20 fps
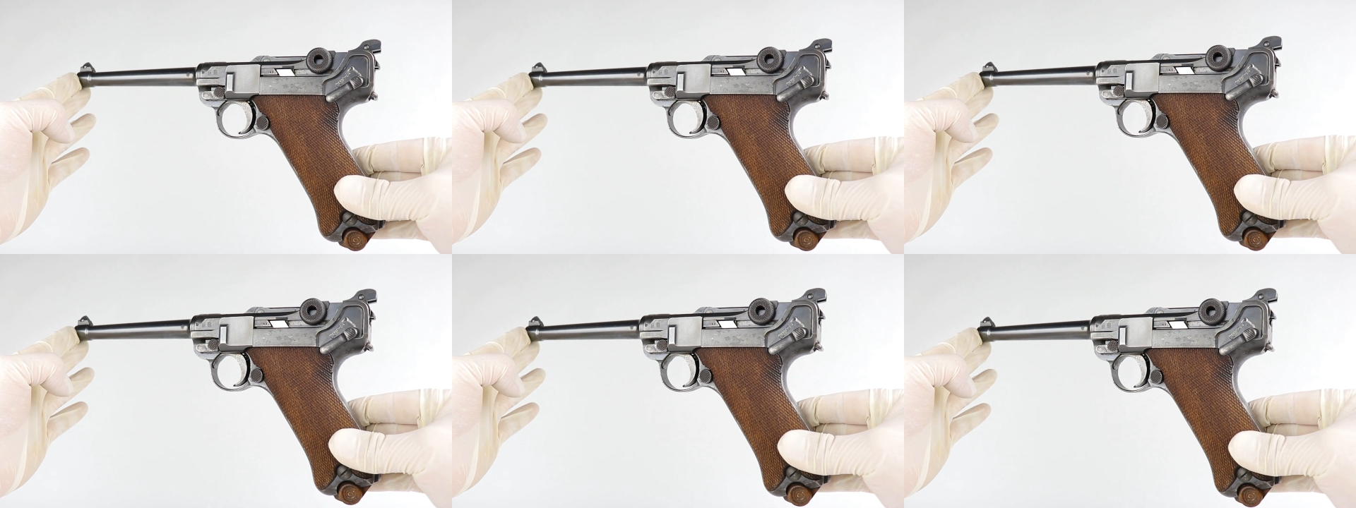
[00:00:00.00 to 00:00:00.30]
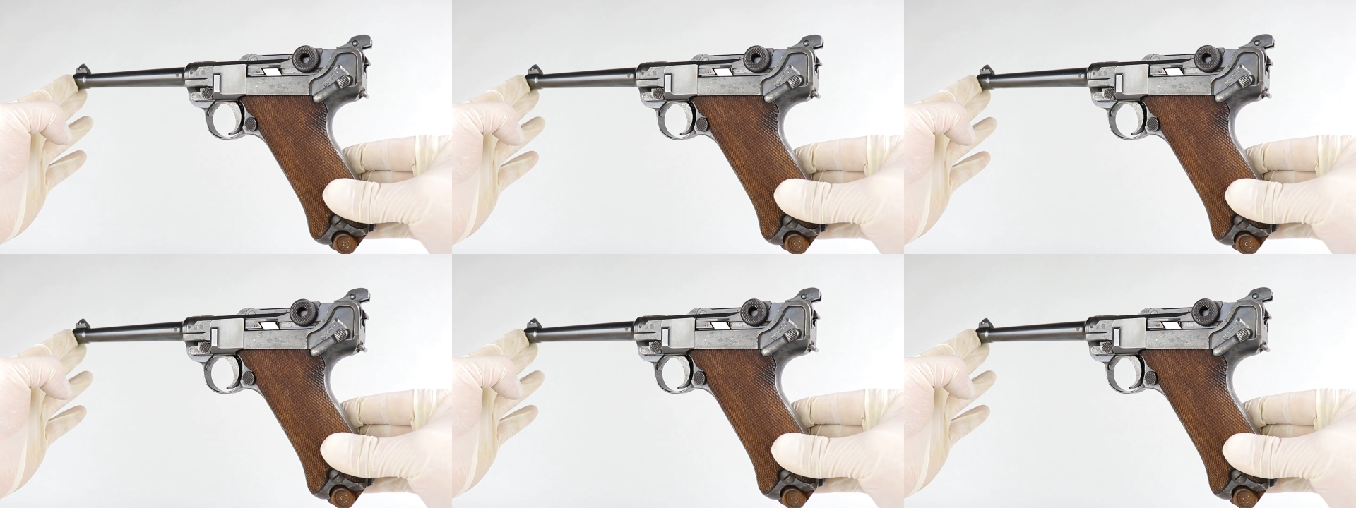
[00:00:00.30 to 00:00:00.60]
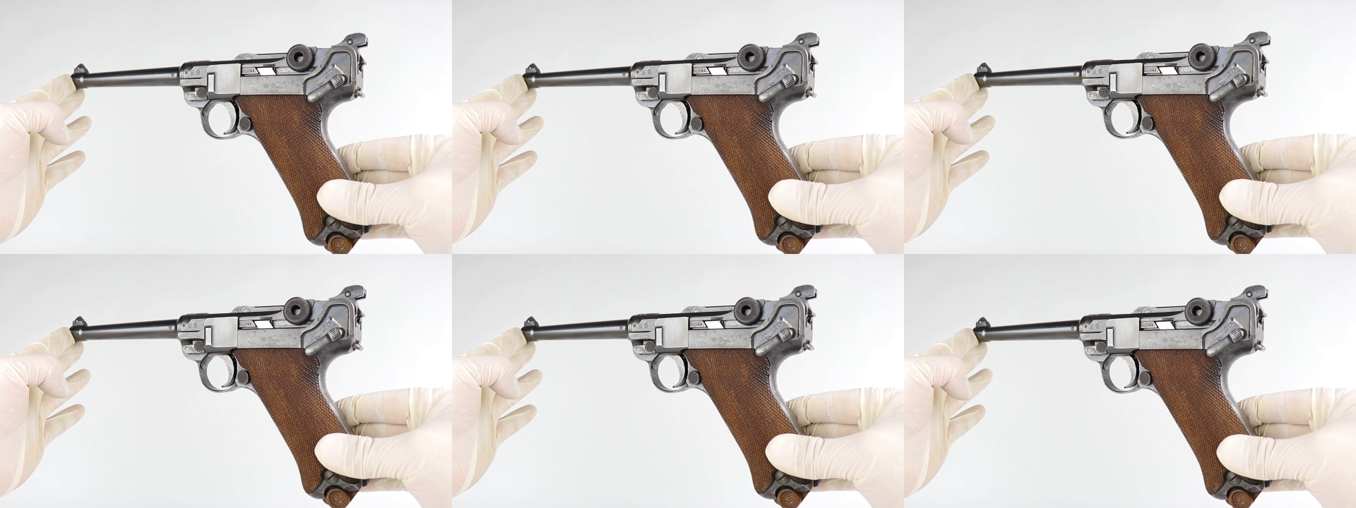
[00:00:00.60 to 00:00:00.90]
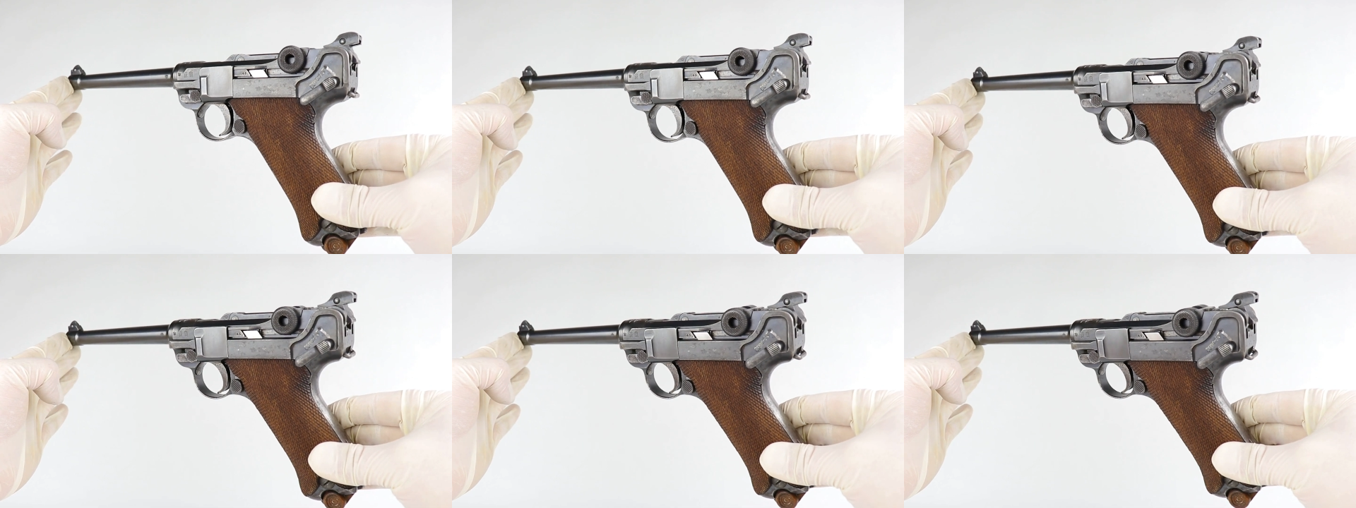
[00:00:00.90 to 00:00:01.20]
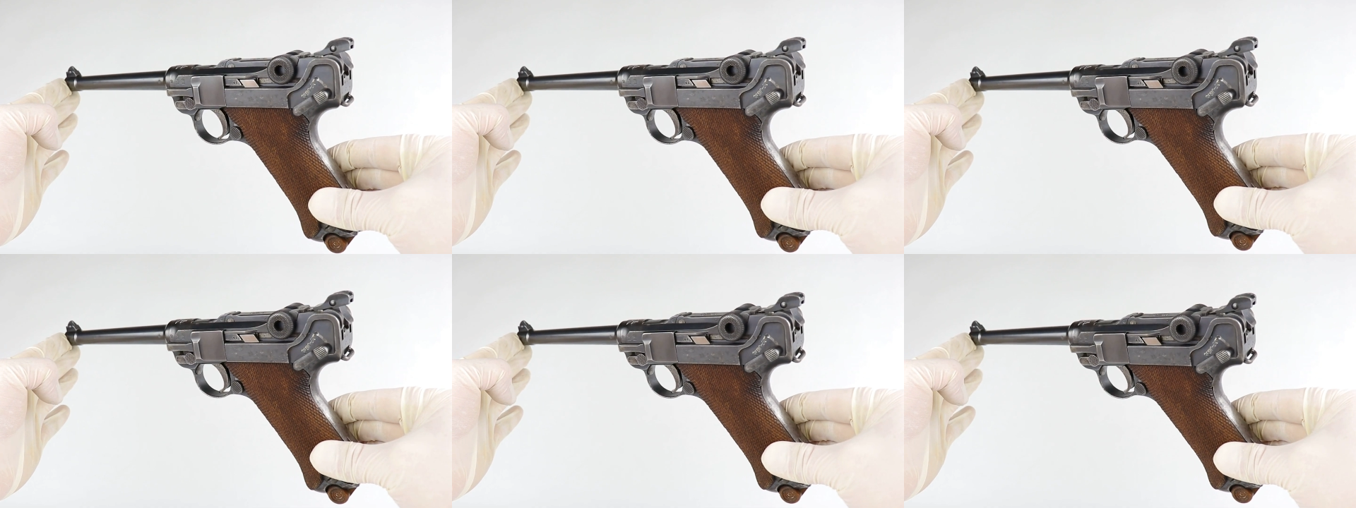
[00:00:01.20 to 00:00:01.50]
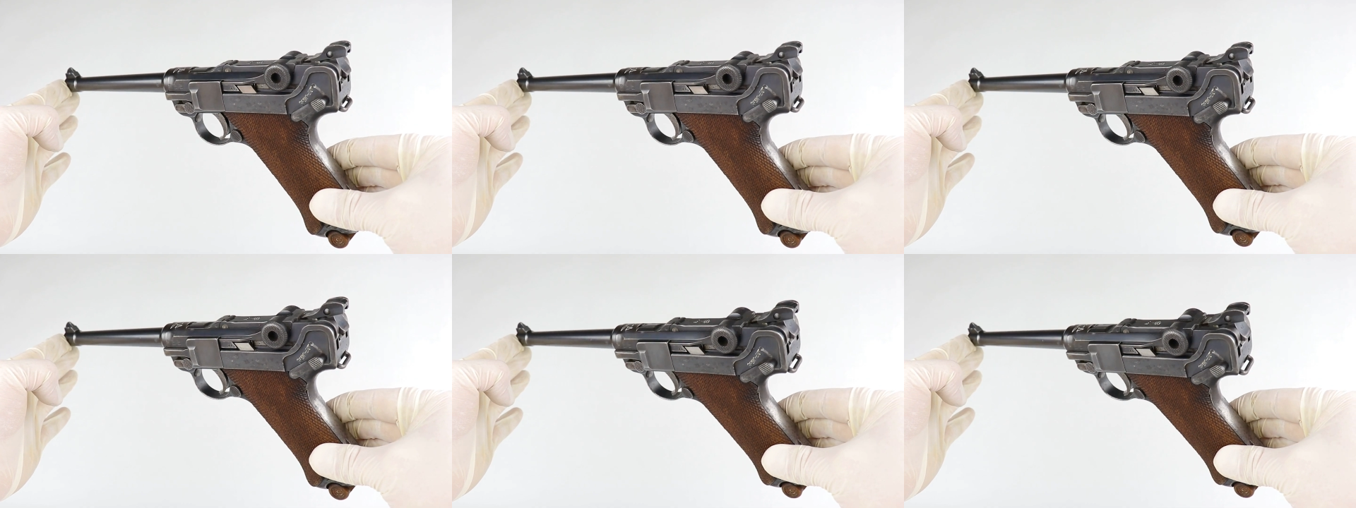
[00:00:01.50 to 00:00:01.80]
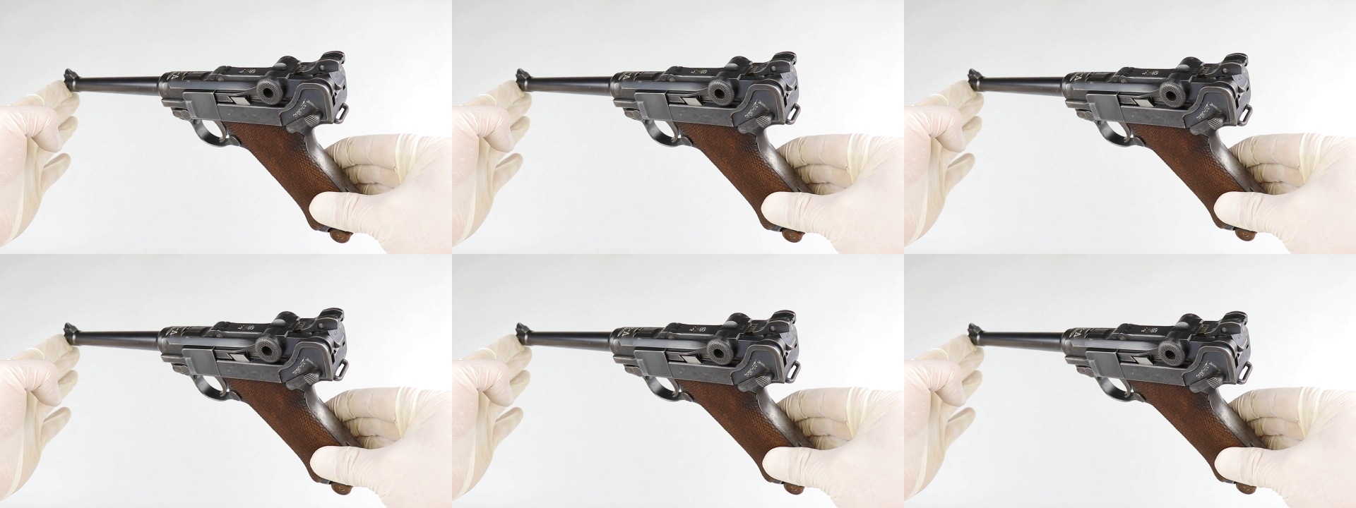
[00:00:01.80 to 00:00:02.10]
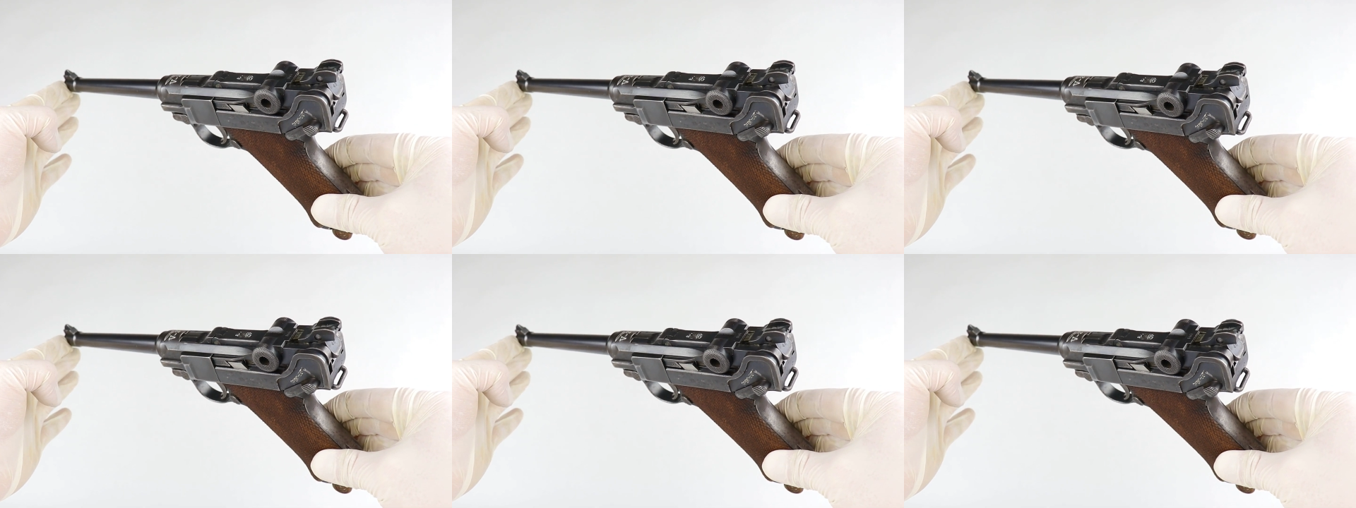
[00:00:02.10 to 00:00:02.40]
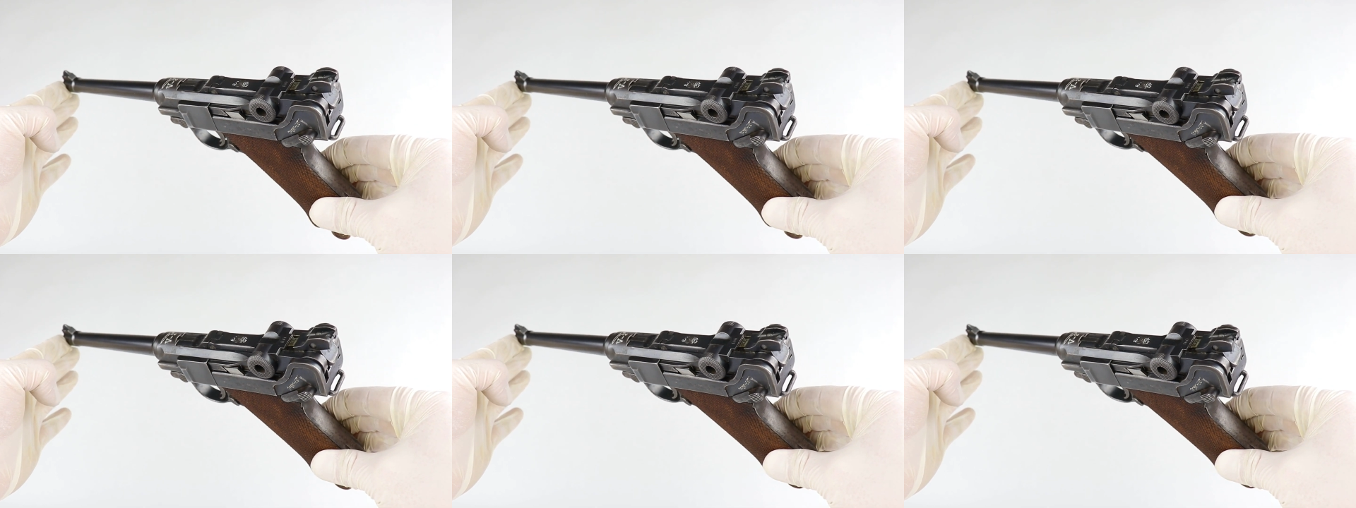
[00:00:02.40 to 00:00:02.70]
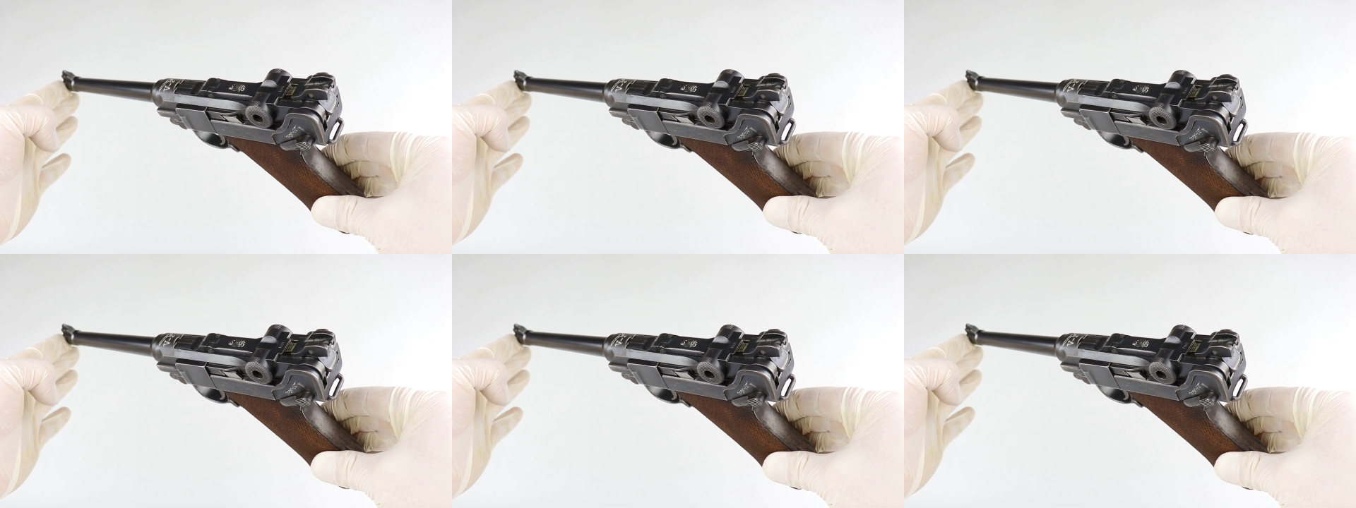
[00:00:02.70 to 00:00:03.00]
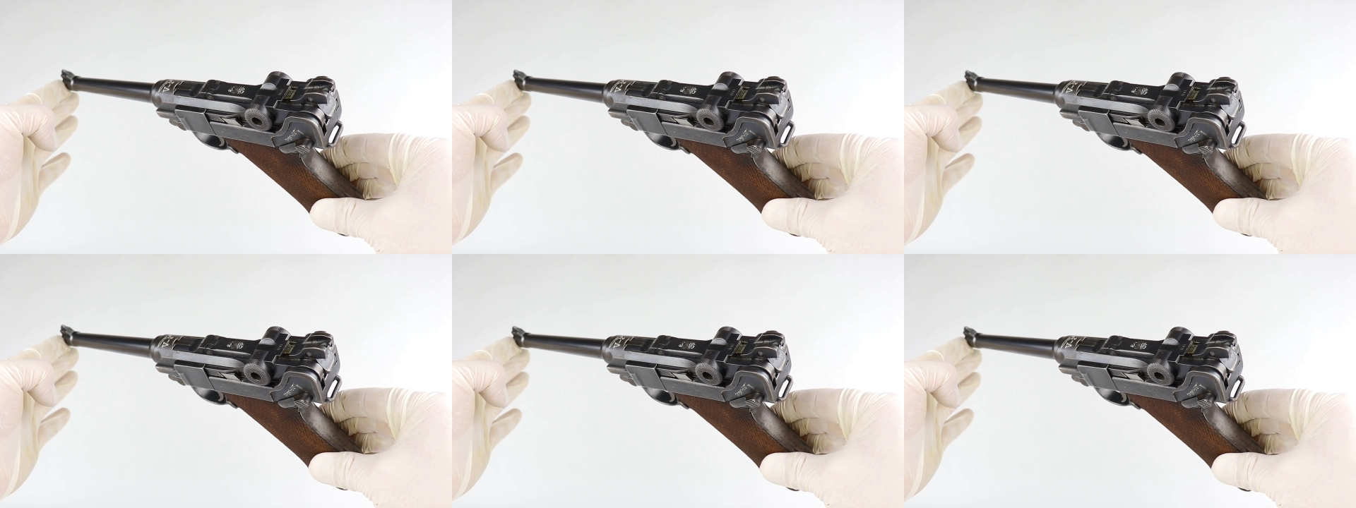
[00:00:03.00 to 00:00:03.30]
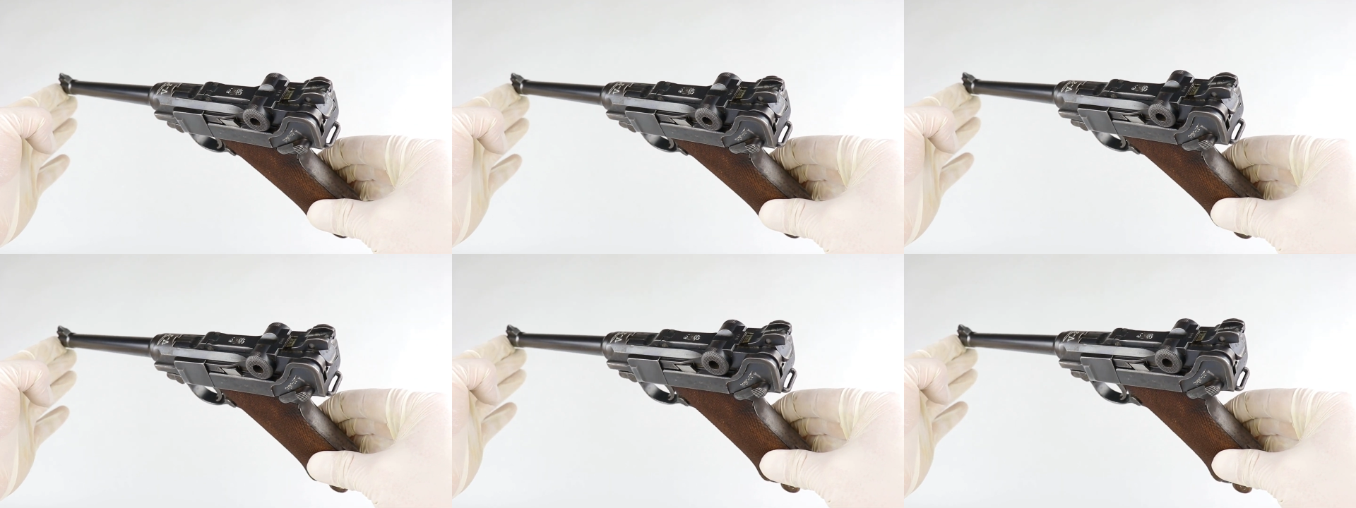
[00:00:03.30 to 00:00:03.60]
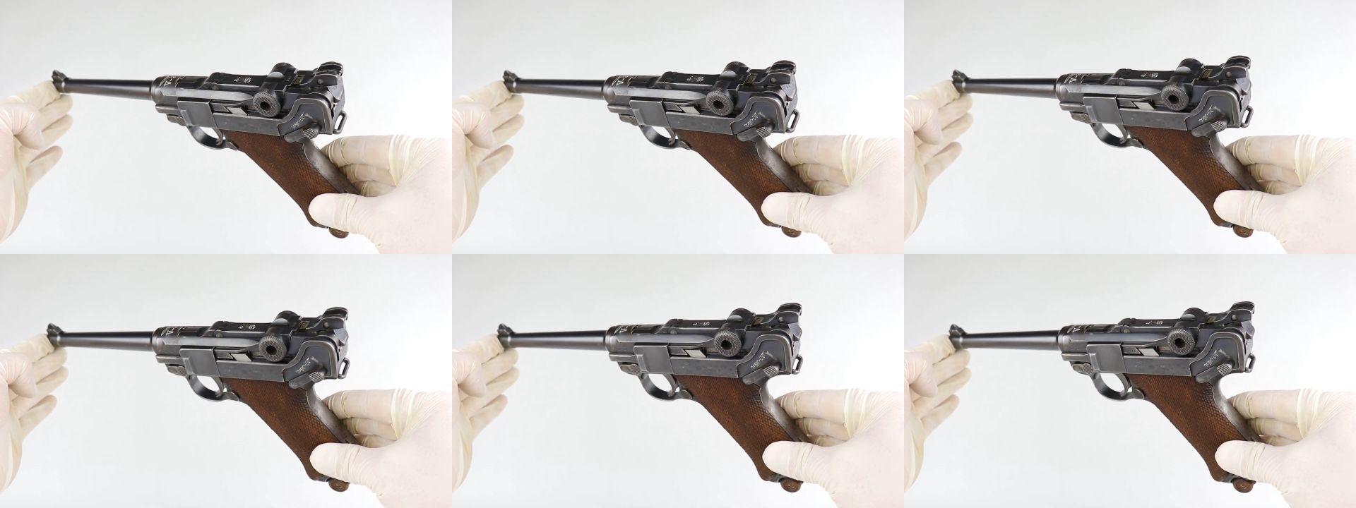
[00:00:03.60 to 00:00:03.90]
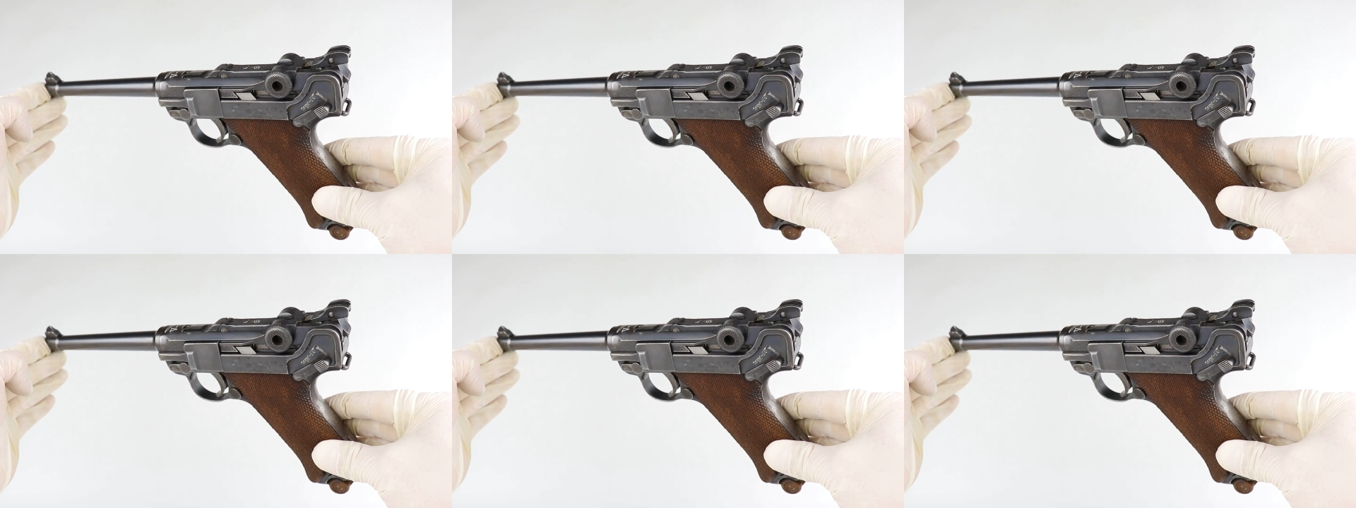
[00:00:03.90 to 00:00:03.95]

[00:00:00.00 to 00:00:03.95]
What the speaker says: No face is visible, so there are no lips to read.